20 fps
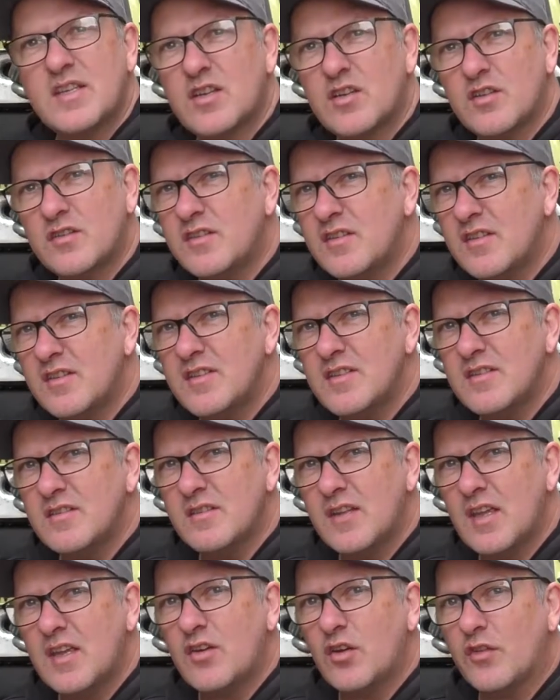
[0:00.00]
they
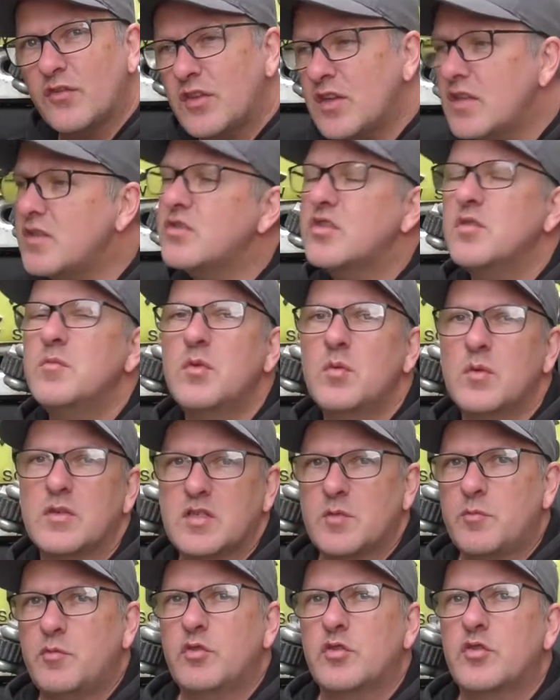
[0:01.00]
got these to me
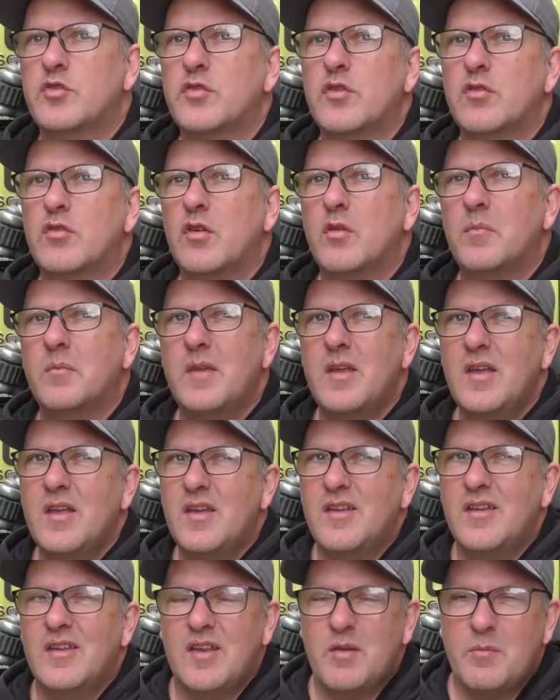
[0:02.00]
once I pulled the trigger on them
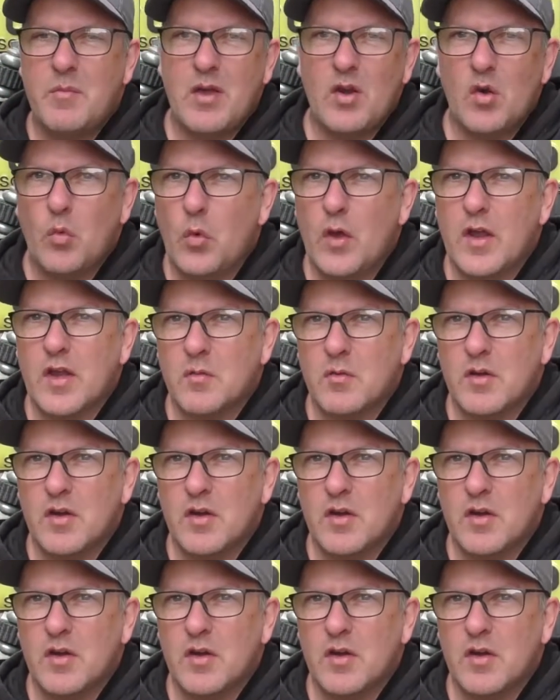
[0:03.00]
in about a week.